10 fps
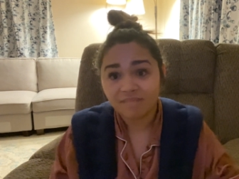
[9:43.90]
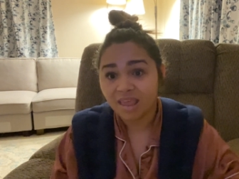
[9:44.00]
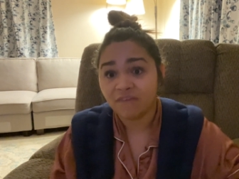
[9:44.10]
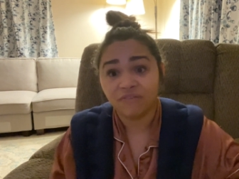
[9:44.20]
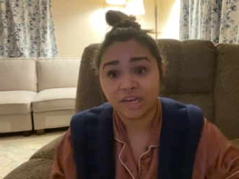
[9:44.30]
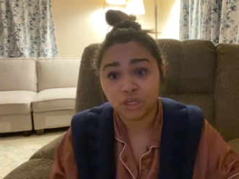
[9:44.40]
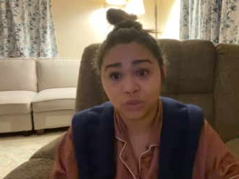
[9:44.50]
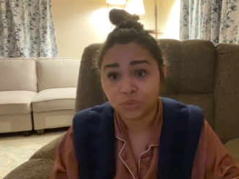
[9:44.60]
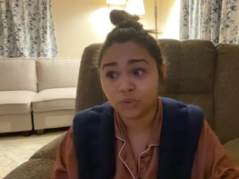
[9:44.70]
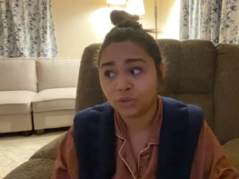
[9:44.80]
If I
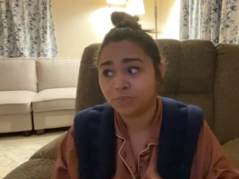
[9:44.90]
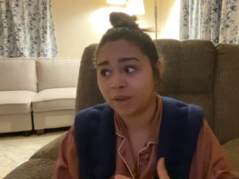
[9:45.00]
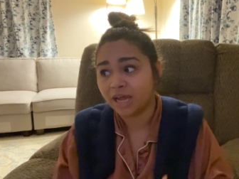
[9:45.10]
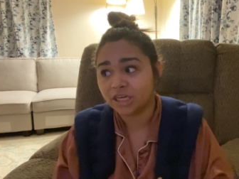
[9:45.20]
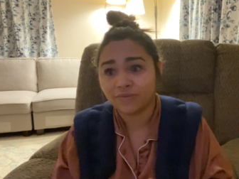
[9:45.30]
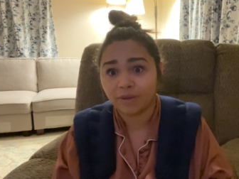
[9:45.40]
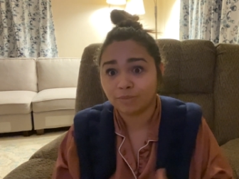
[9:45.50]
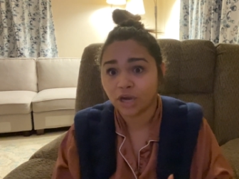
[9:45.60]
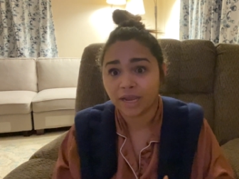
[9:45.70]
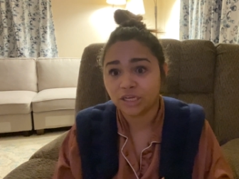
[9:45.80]
do too much, if I'm
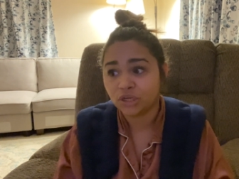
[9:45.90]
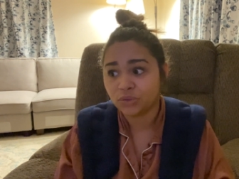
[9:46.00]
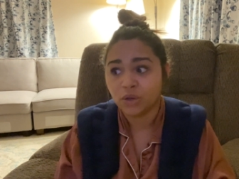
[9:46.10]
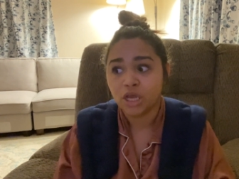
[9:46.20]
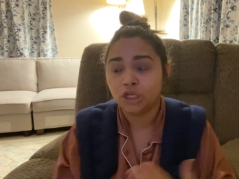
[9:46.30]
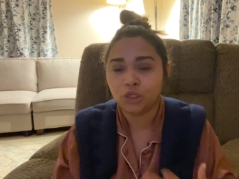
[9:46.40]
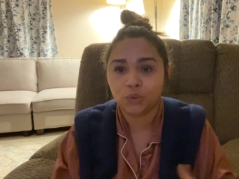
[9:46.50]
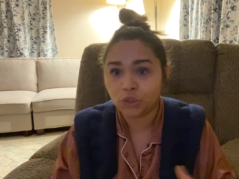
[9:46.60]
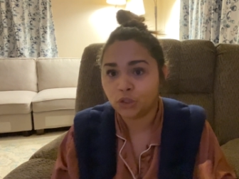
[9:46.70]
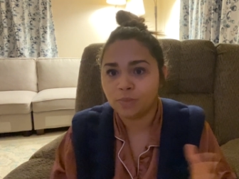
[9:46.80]
trying to do
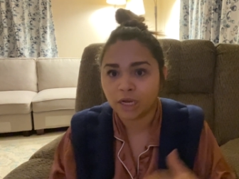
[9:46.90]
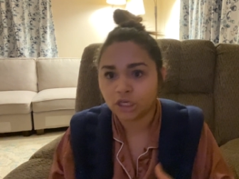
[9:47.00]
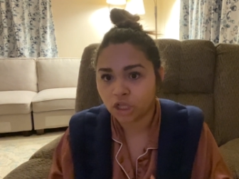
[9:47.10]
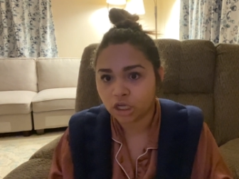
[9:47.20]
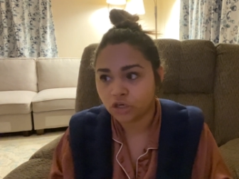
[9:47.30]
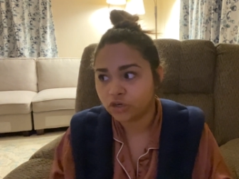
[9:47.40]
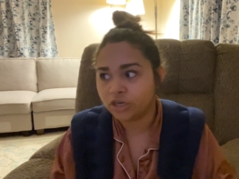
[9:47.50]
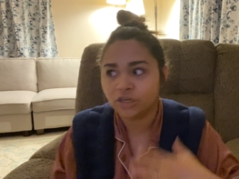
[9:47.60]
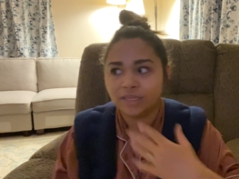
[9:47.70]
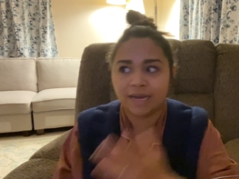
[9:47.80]
too much laundry or
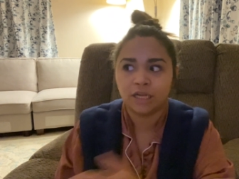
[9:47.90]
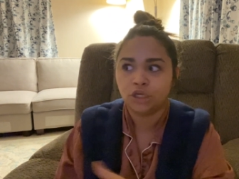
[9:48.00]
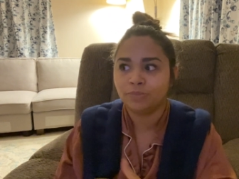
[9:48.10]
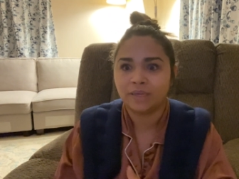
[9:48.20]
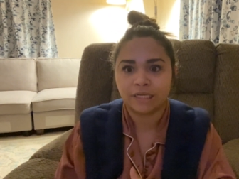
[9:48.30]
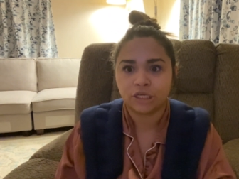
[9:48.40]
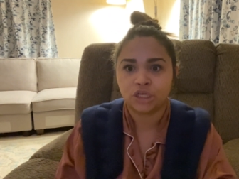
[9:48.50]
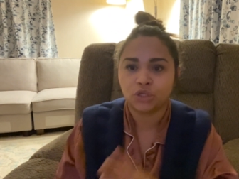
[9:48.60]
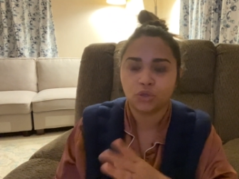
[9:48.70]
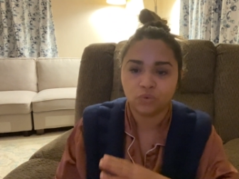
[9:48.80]
stand and do my dishes
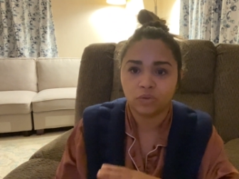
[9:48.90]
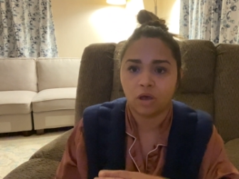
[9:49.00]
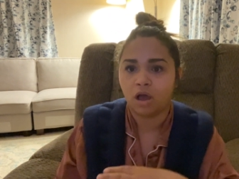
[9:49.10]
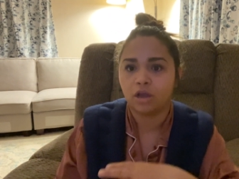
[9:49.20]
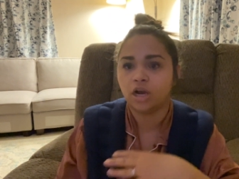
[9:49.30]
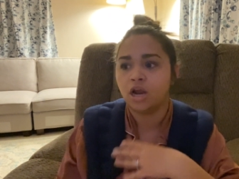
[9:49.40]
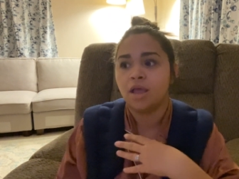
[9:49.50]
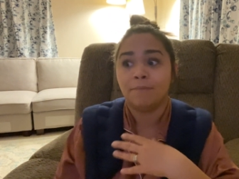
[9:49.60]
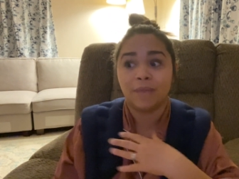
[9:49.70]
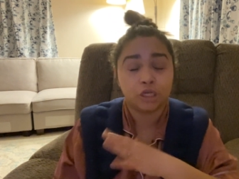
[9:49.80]
too long or
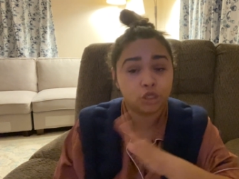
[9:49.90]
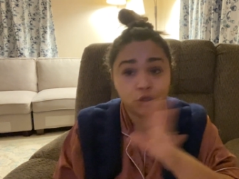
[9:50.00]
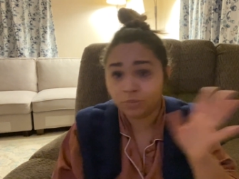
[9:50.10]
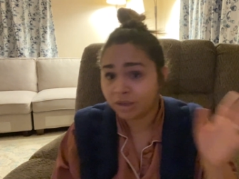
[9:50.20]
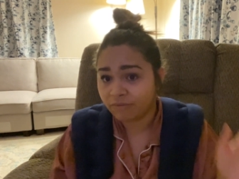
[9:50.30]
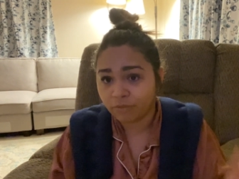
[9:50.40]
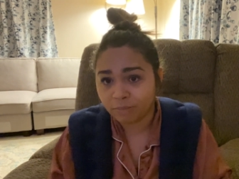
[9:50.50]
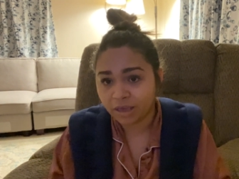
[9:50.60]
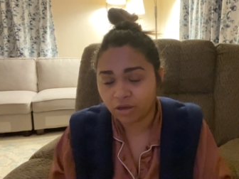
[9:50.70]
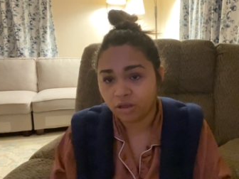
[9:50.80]
make too big of a
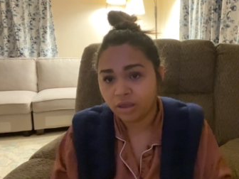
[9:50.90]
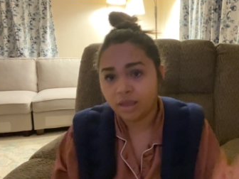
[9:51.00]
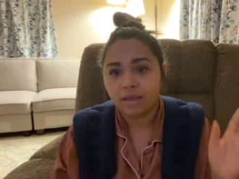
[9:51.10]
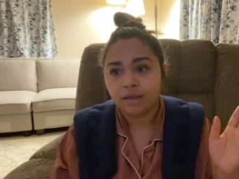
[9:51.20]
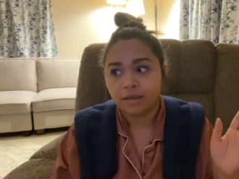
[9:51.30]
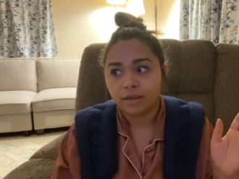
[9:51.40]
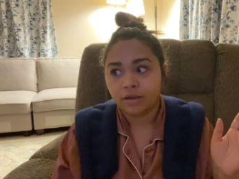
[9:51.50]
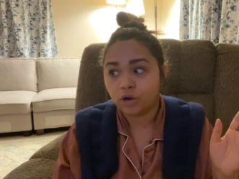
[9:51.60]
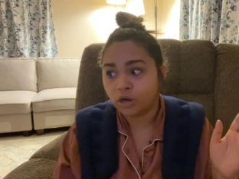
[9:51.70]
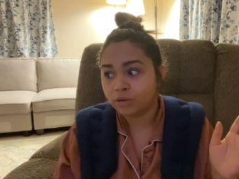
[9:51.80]
meal,
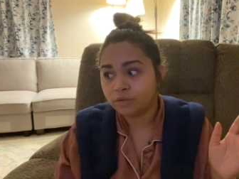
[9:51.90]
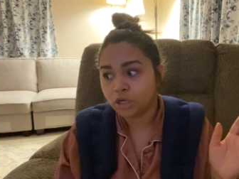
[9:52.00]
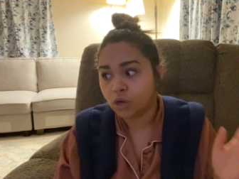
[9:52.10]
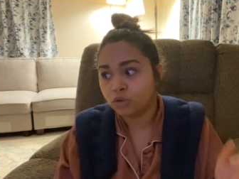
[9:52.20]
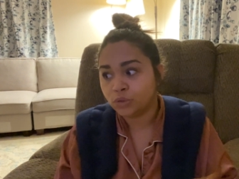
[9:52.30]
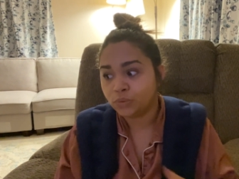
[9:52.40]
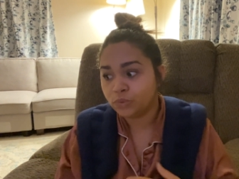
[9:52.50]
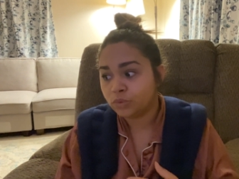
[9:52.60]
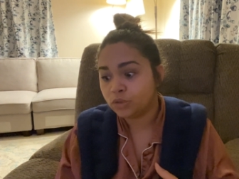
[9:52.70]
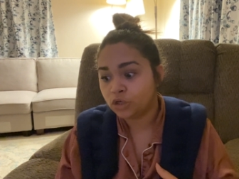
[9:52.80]
or, you know, do
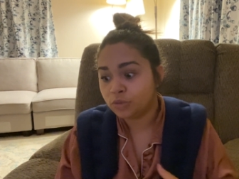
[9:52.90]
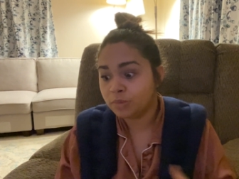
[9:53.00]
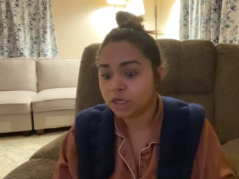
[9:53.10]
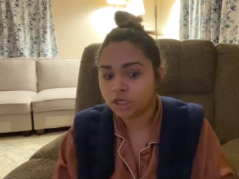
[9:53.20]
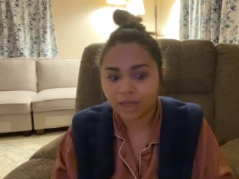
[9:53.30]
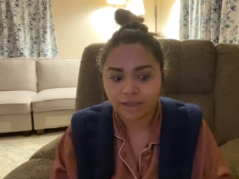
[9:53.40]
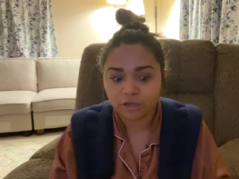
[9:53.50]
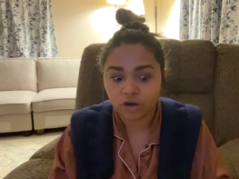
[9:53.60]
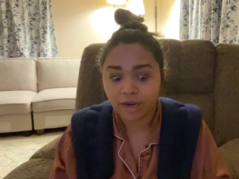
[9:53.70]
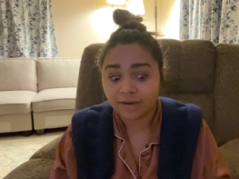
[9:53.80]
too much, like
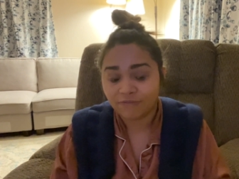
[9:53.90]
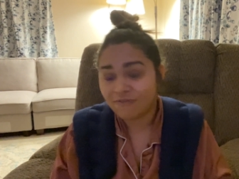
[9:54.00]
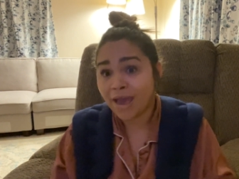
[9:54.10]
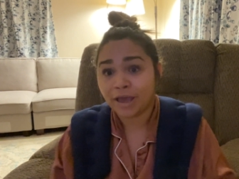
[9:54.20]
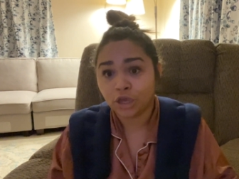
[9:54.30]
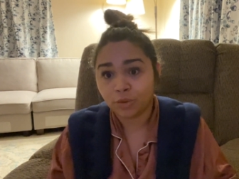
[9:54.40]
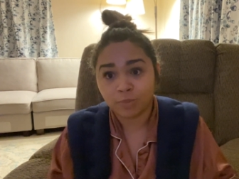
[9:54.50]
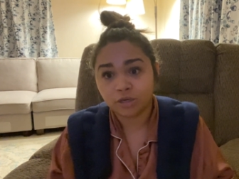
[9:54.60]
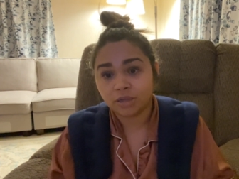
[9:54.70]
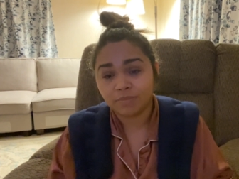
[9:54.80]
trying to vacuum or
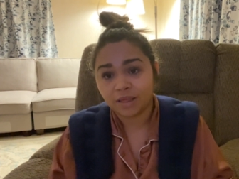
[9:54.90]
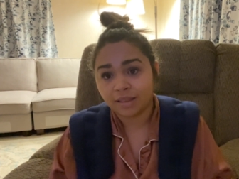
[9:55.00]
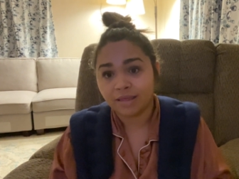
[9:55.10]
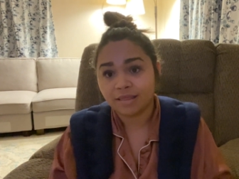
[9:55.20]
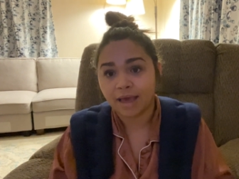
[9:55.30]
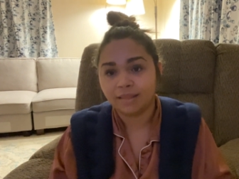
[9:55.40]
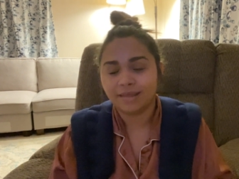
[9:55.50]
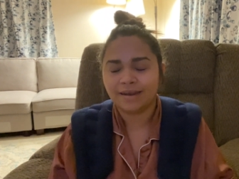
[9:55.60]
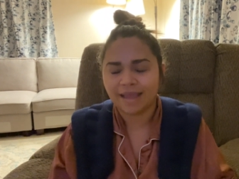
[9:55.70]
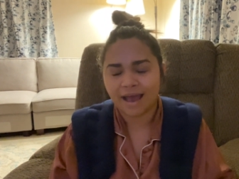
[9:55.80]
something like that,
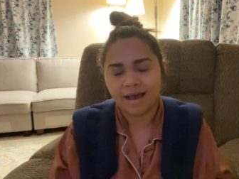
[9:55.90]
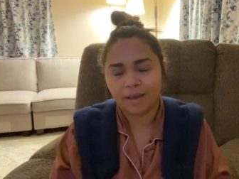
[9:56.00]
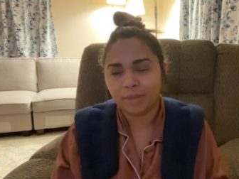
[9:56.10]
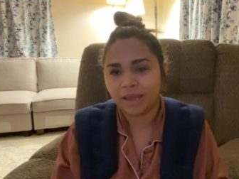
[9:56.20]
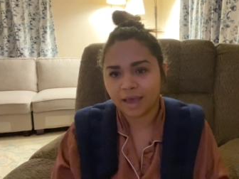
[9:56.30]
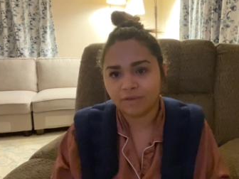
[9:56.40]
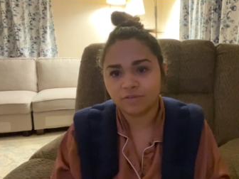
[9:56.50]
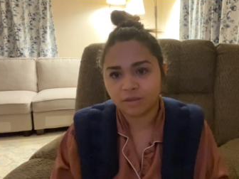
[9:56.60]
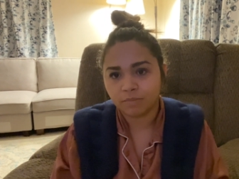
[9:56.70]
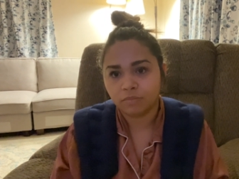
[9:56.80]
then yeah, I might have
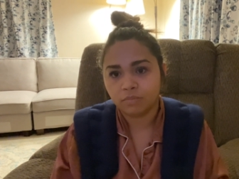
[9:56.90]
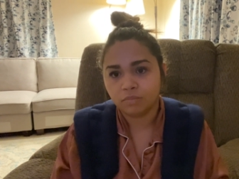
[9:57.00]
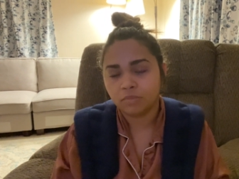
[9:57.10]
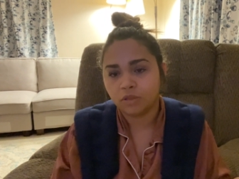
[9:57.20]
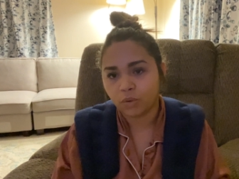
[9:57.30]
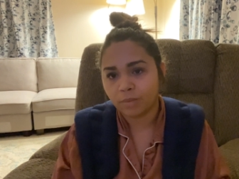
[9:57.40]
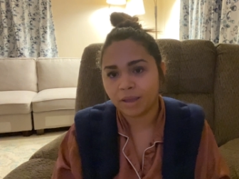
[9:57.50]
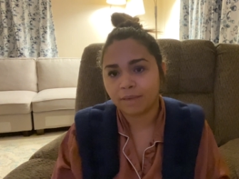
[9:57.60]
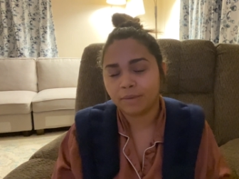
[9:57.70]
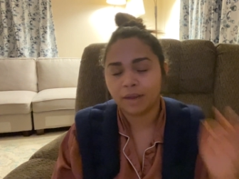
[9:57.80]
some lower
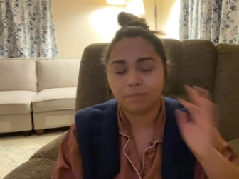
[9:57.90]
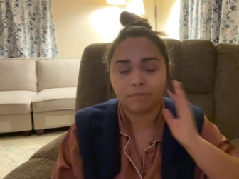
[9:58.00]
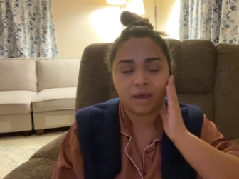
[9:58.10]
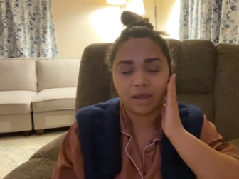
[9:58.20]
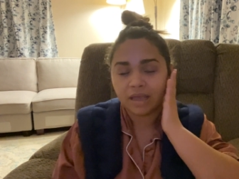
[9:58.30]
back pain, but